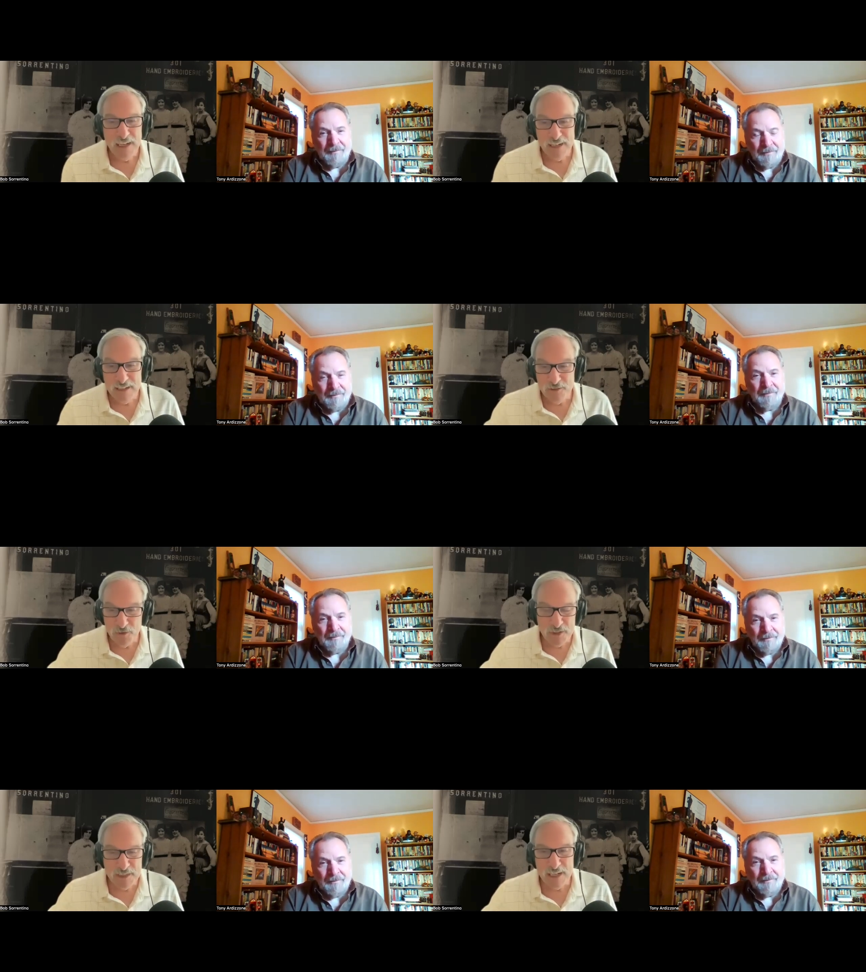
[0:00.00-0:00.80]
Speaker 1: I
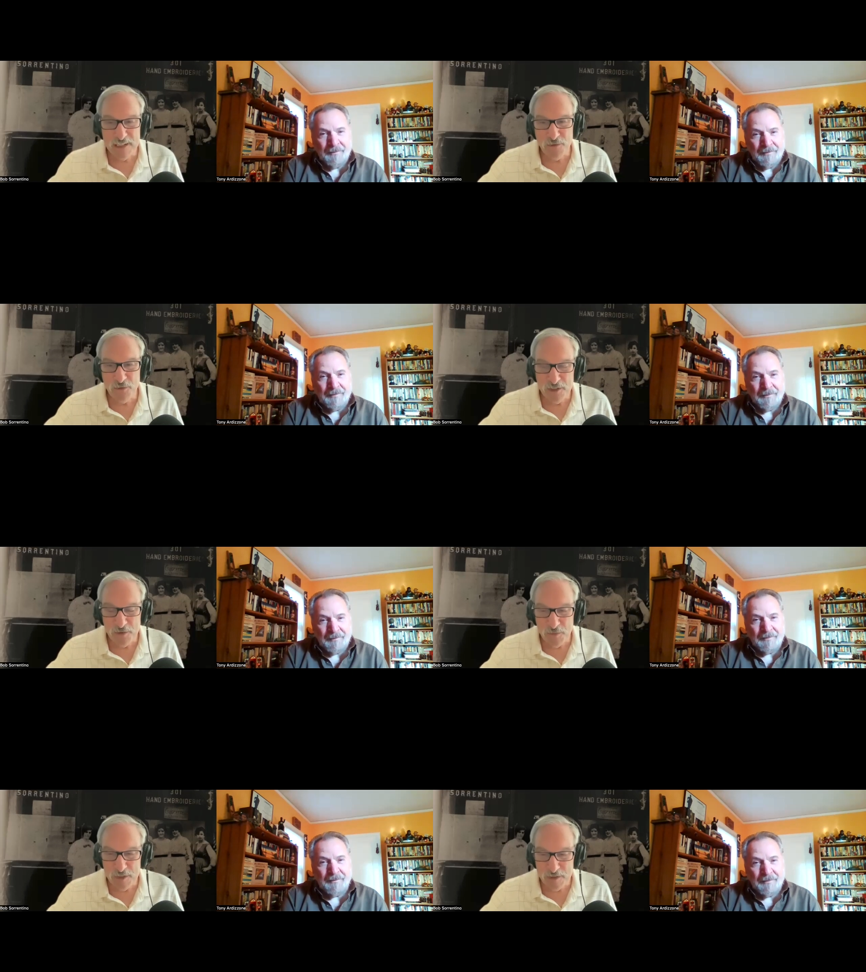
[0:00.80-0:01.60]
know exactly what
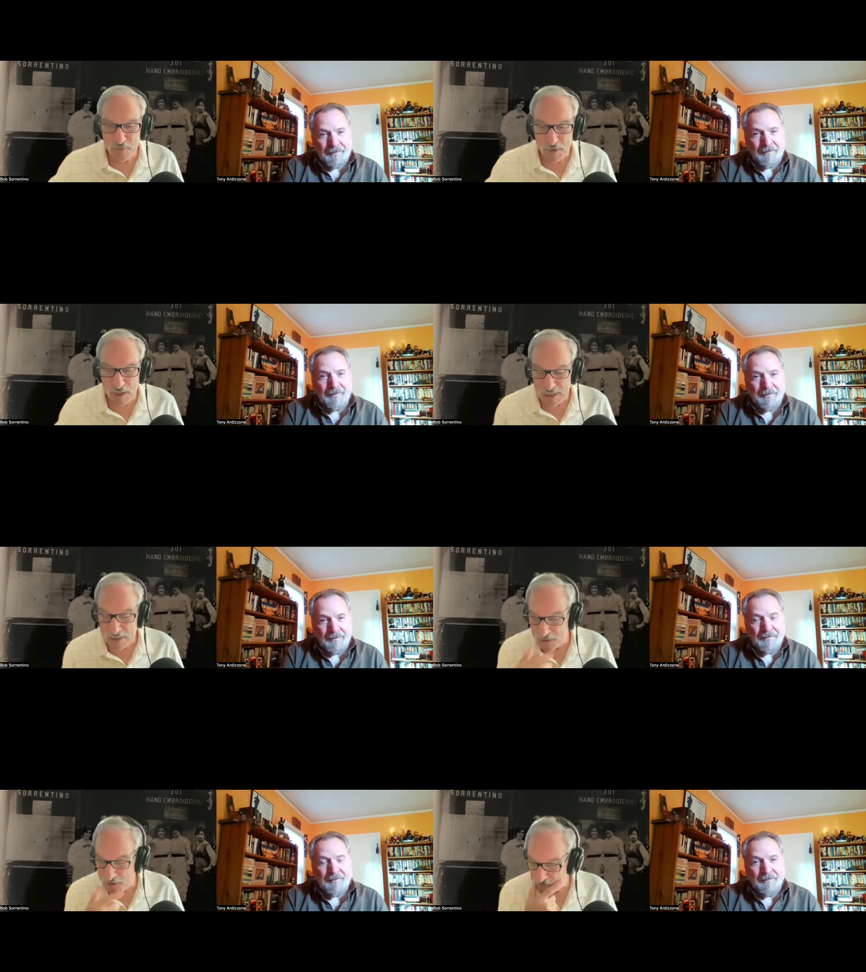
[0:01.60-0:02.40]
you mean
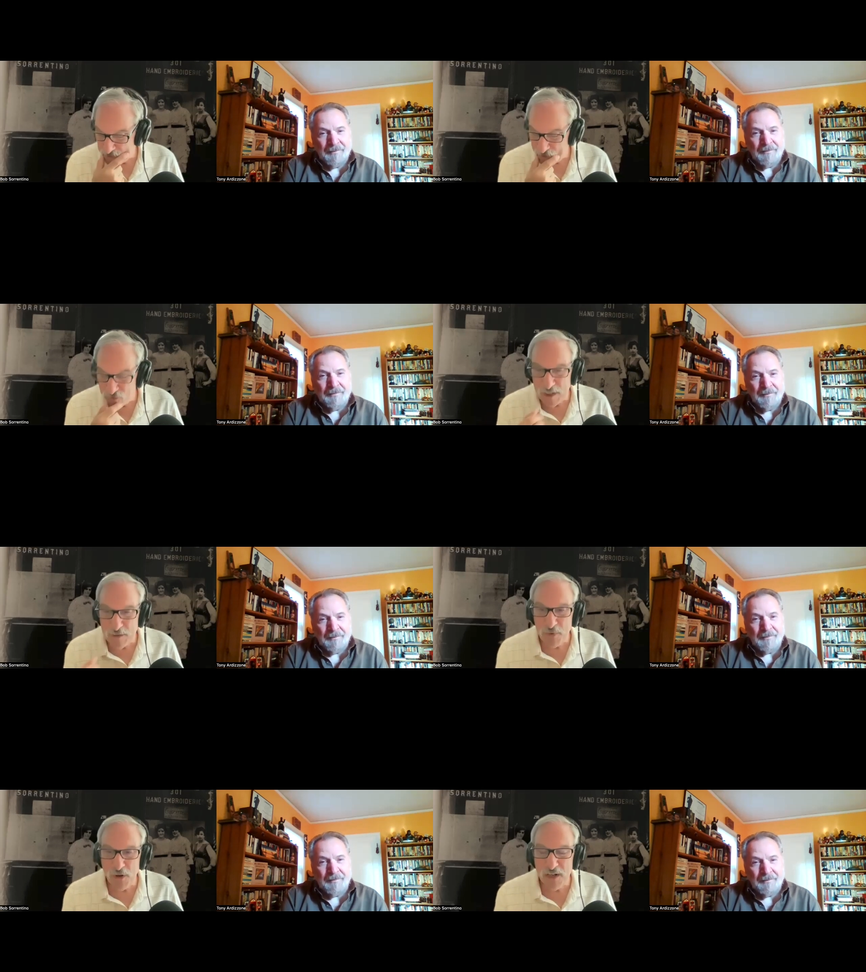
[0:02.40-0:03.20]
by uh, you know
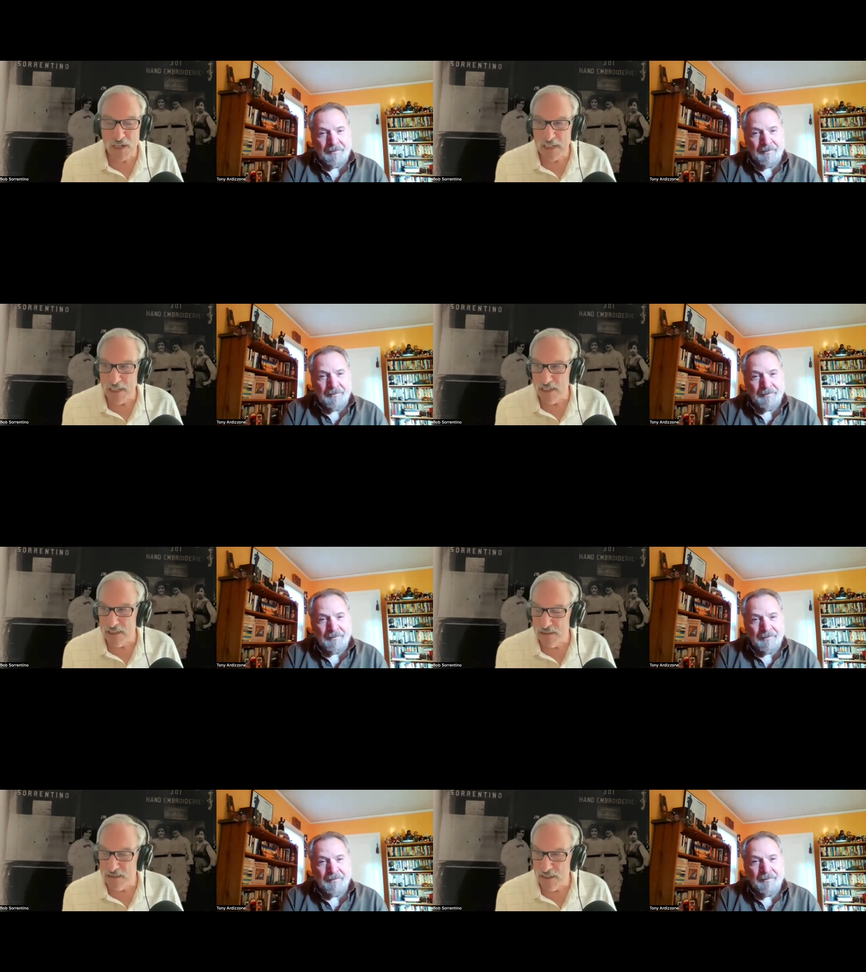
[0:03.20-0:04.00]
Grant Park
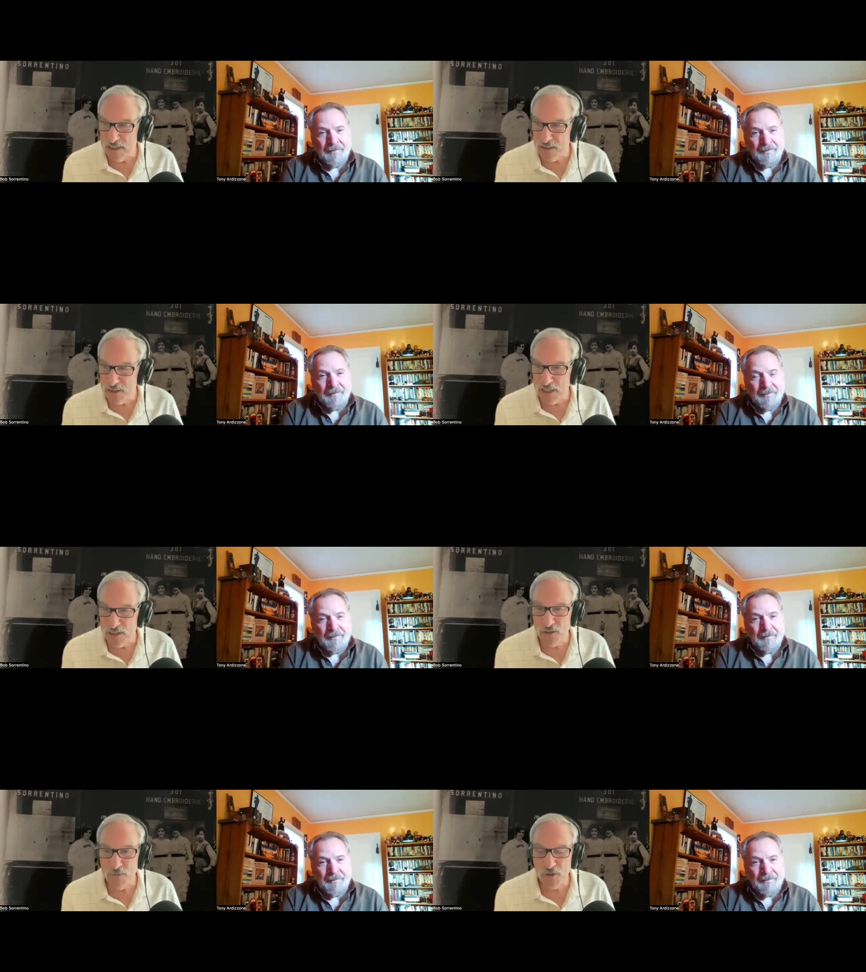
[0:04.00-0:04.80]
and and the
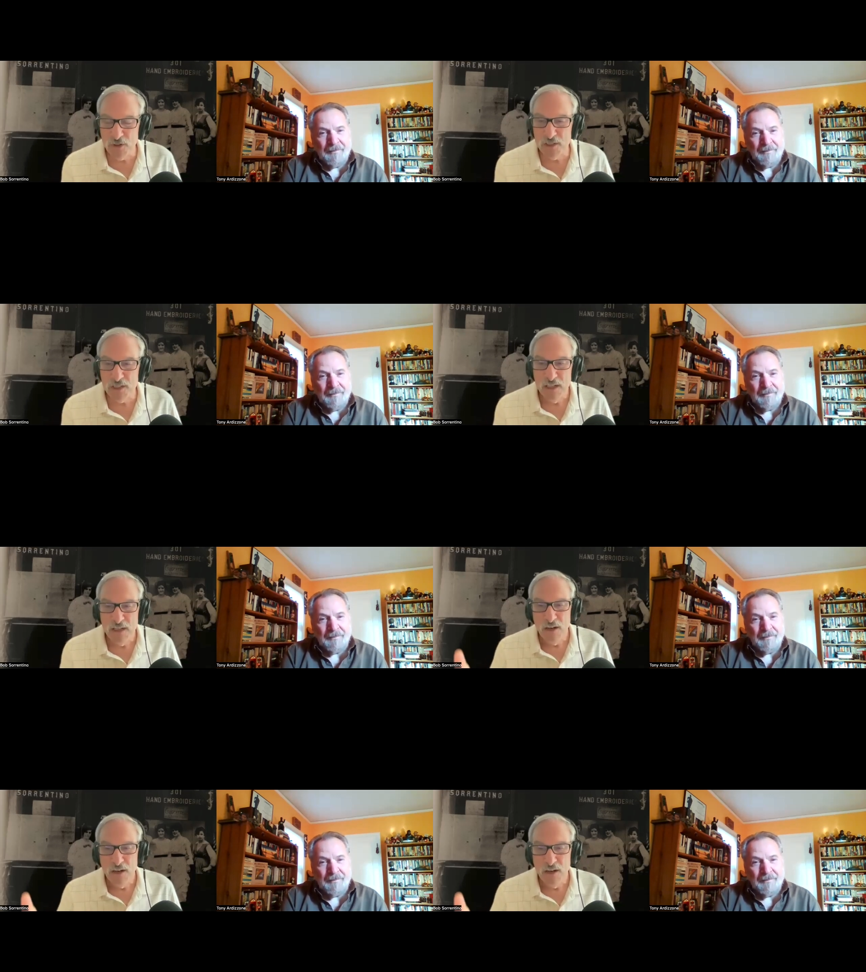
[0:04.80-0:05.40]
station because